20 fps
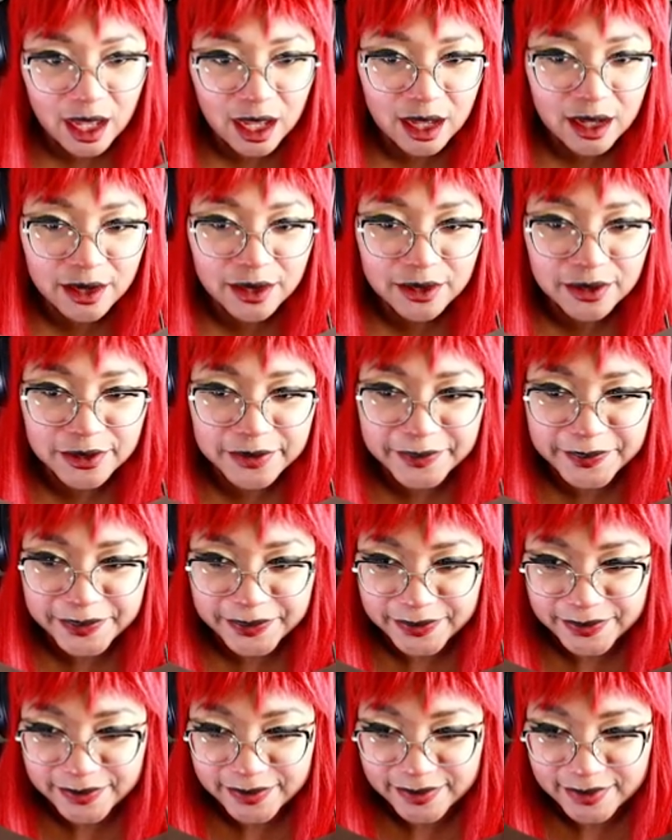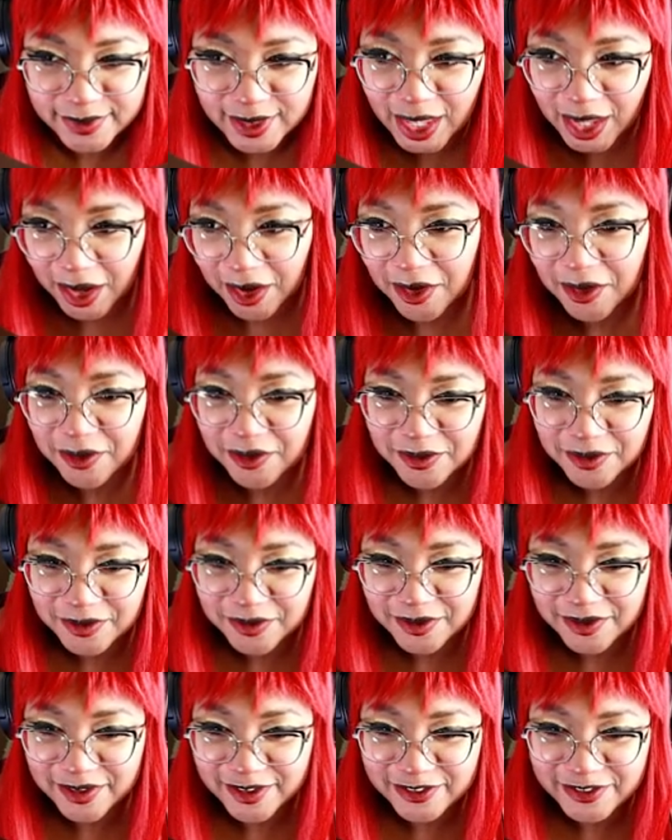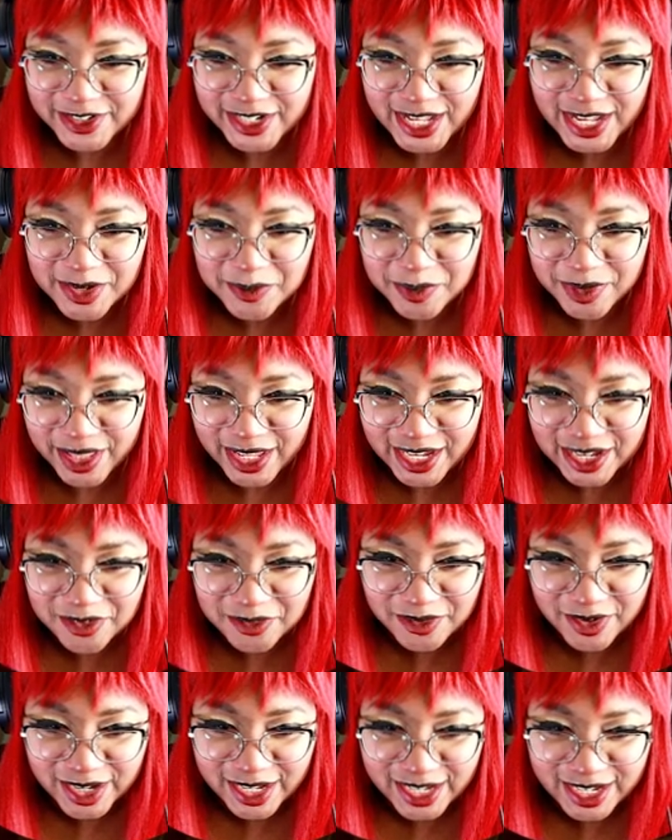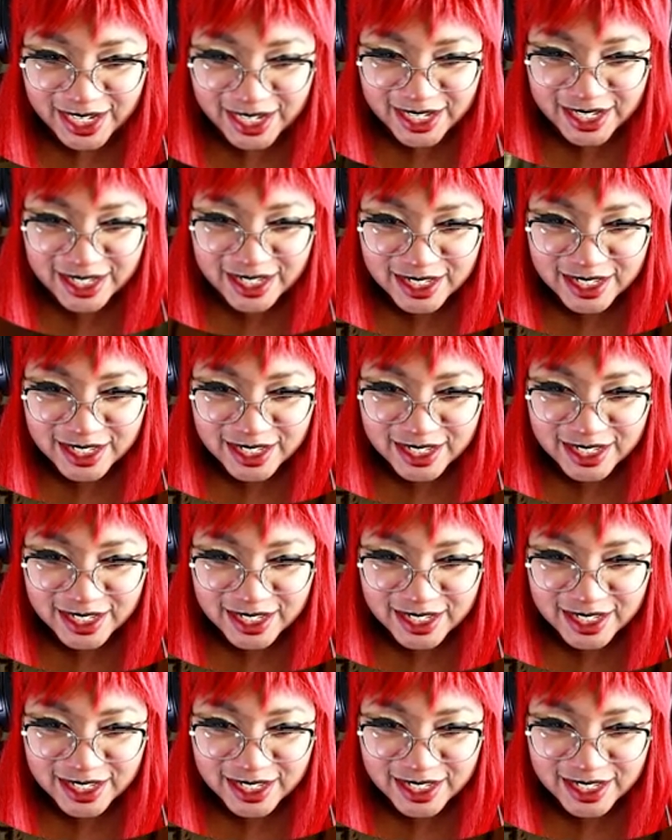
Oh. Oh, we're not in black and white.